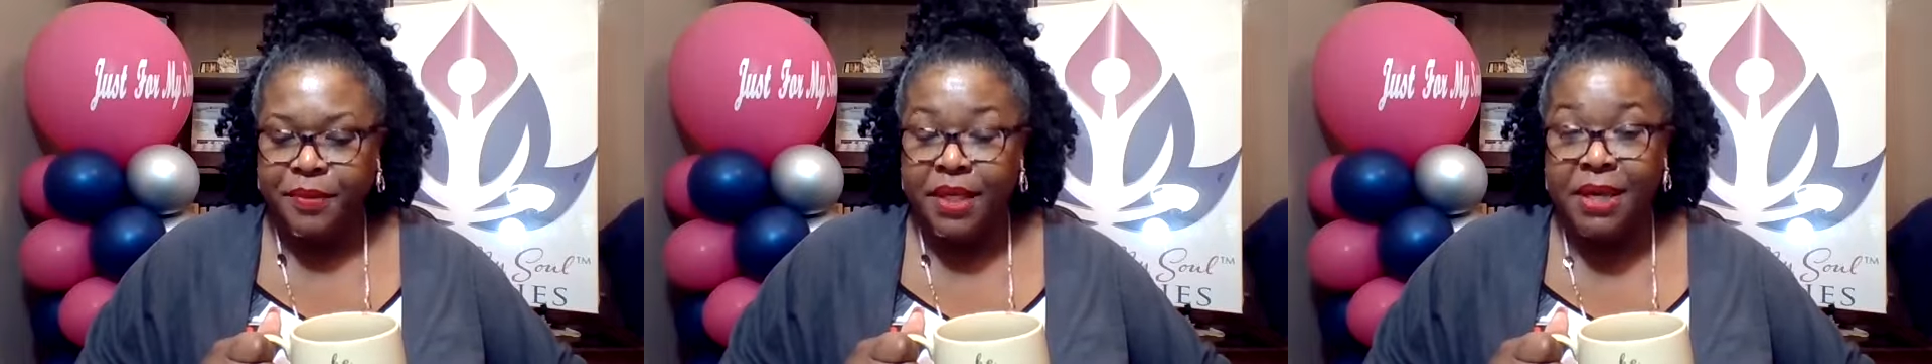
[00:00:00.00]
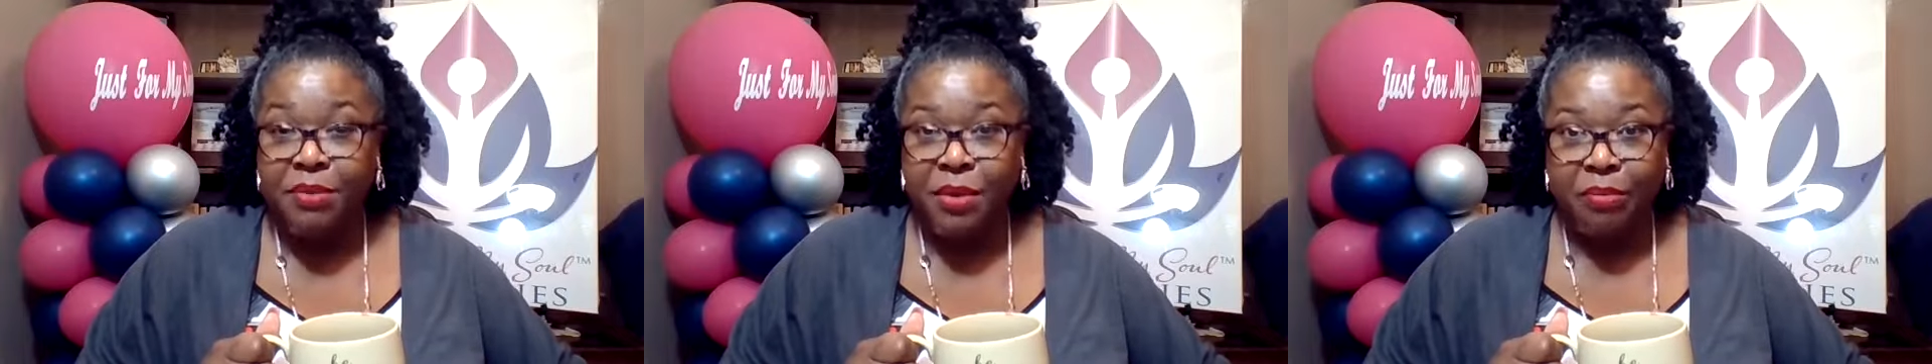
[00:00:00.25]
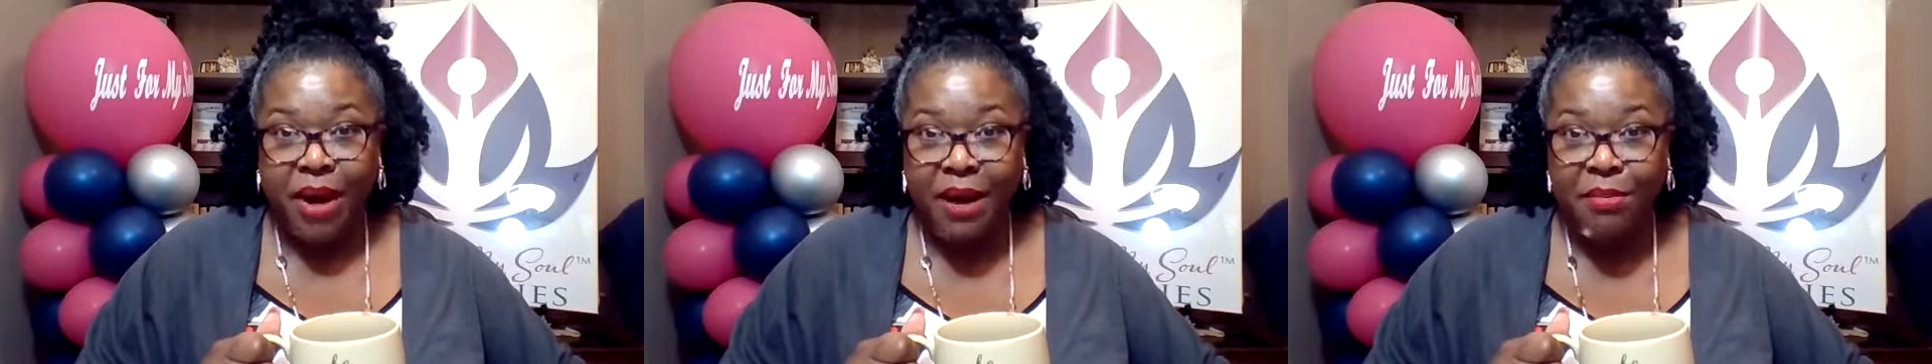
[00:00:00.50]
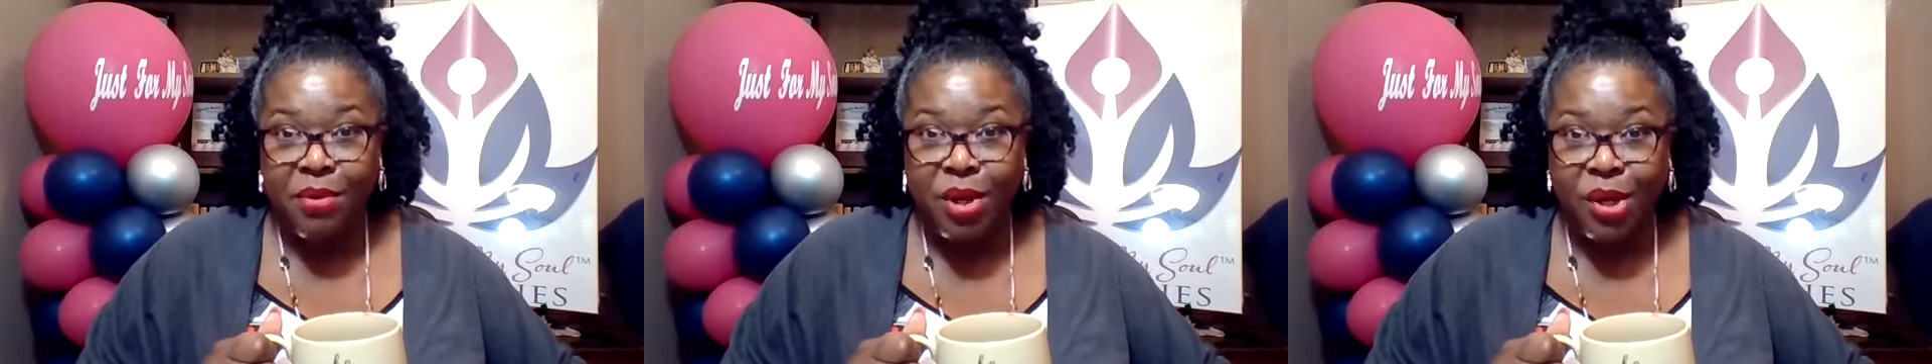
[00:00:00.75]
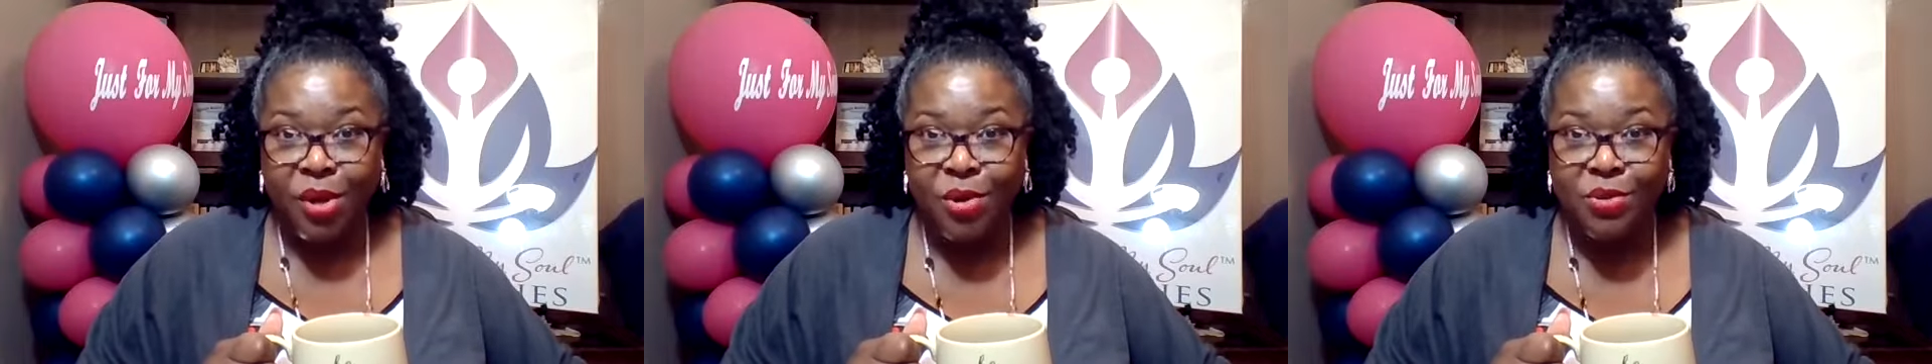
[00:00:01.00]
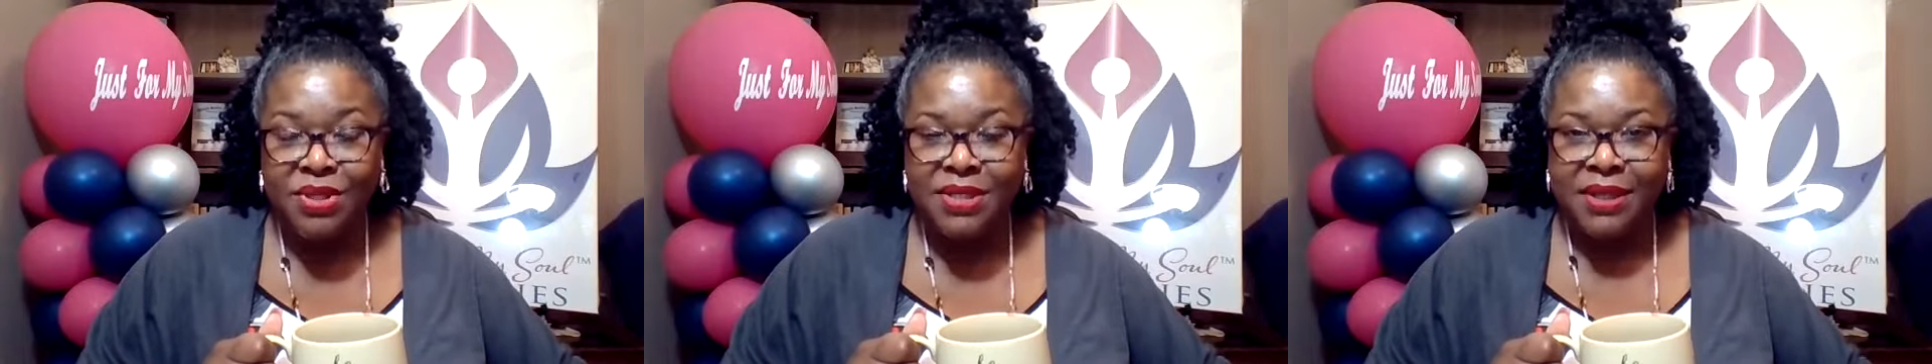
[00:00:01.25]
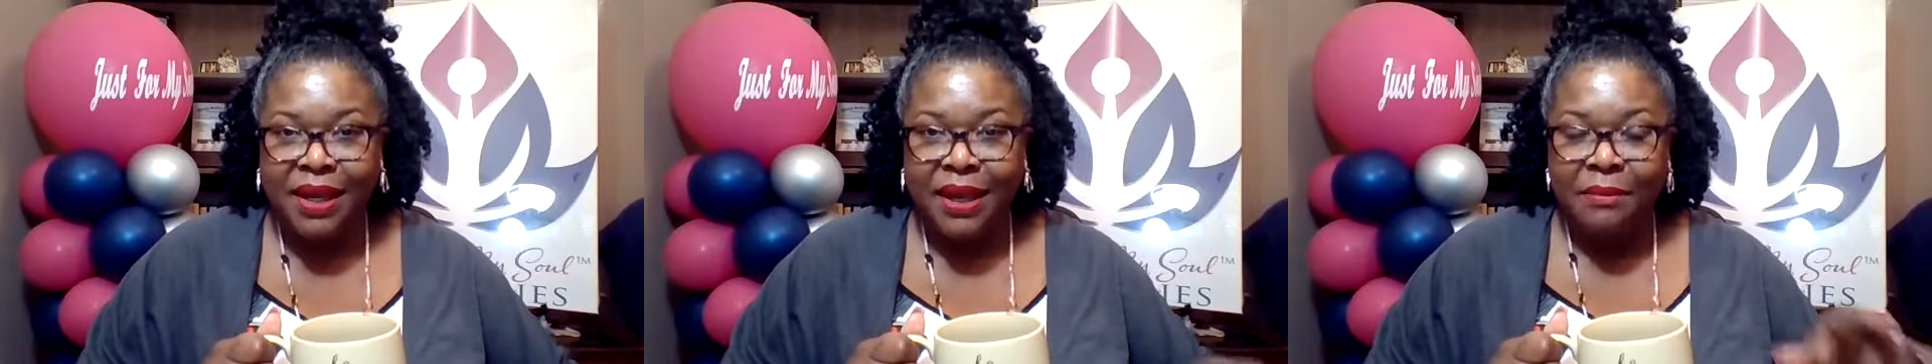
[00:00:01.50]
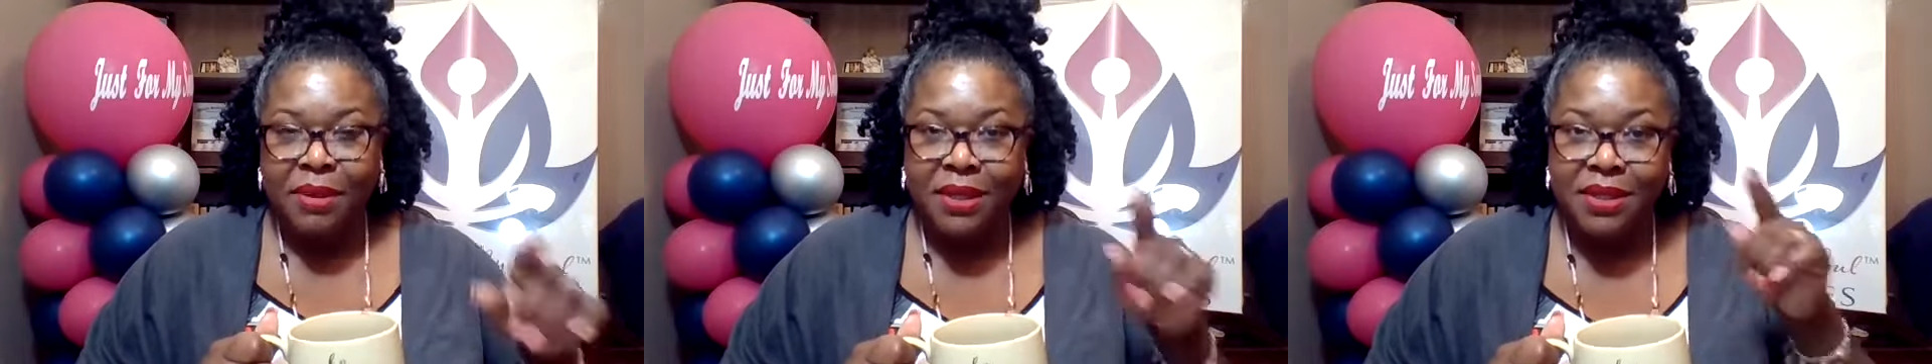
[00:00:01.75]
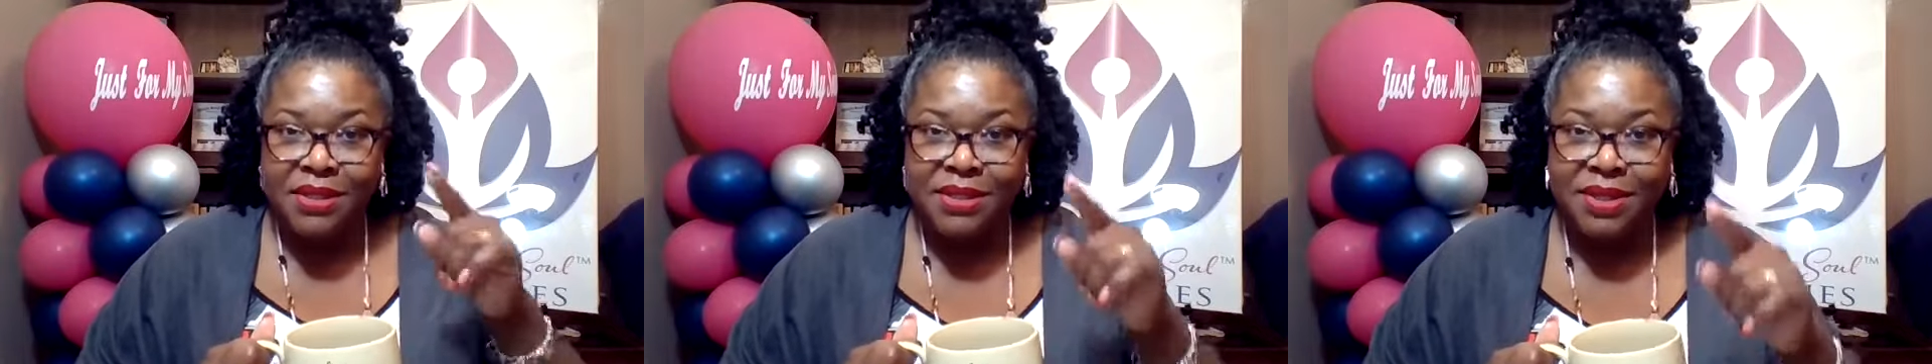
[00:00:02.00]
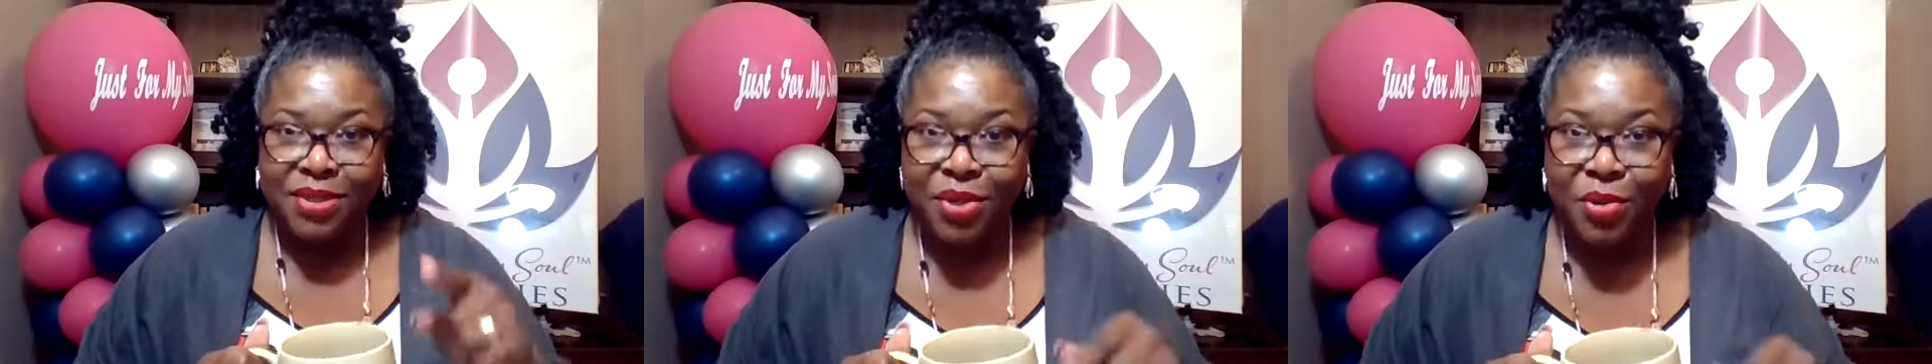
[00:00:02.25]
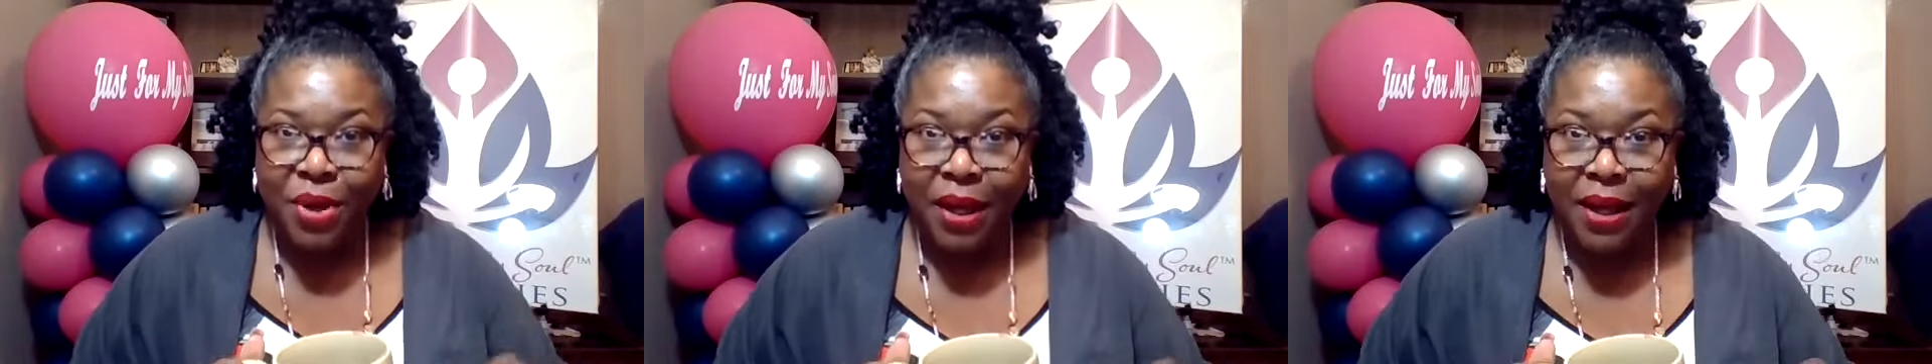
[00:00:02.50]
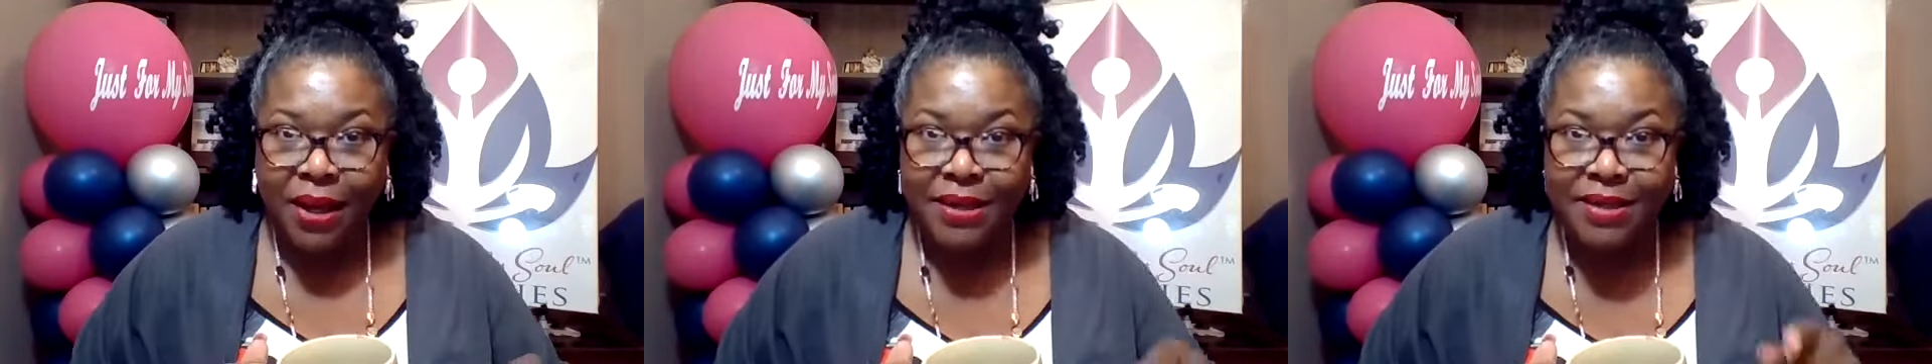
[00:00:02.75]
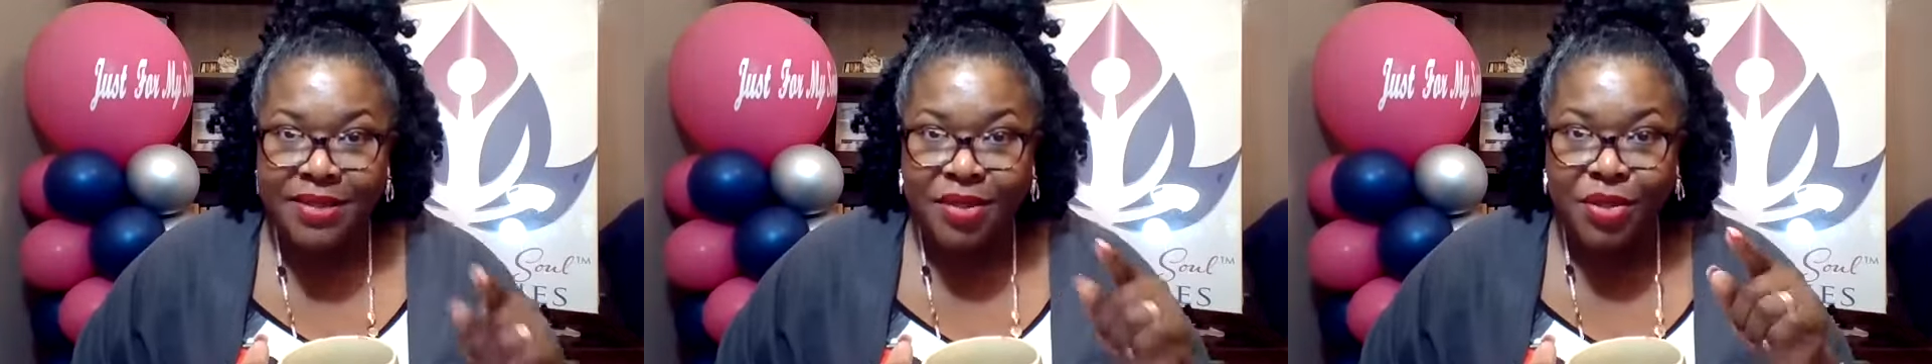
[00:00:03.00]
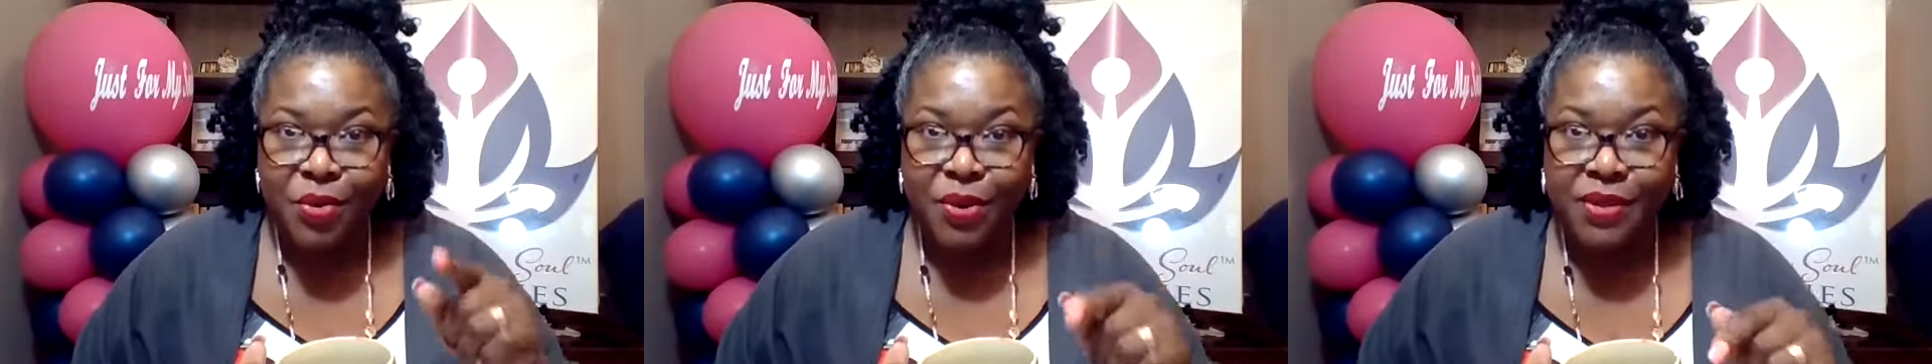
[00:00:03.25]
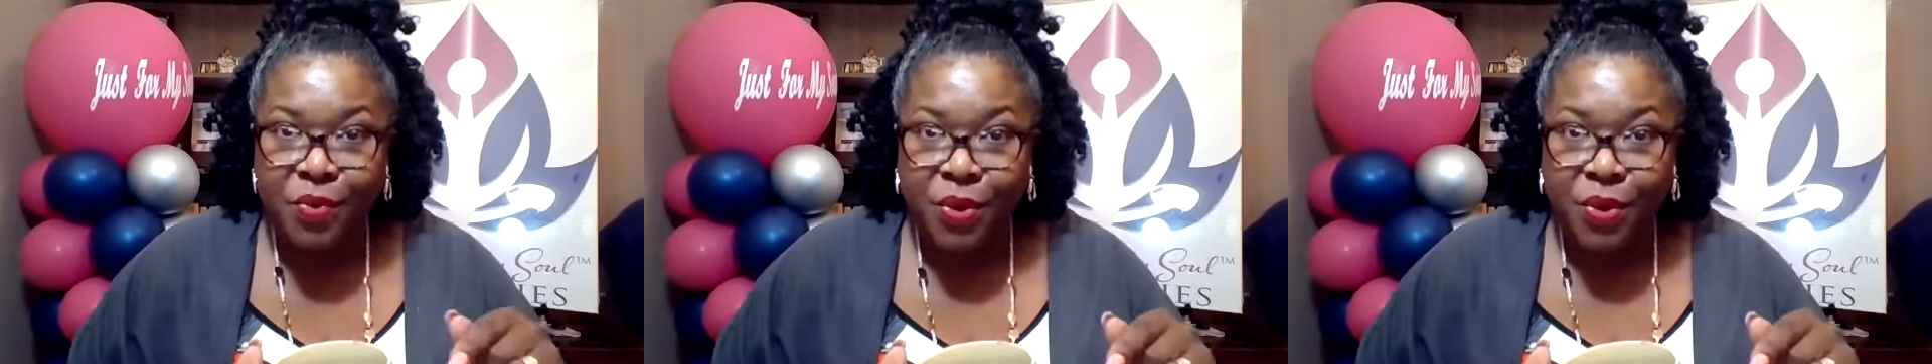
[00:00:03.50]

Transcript: keep your Bible close, because to know God is to know his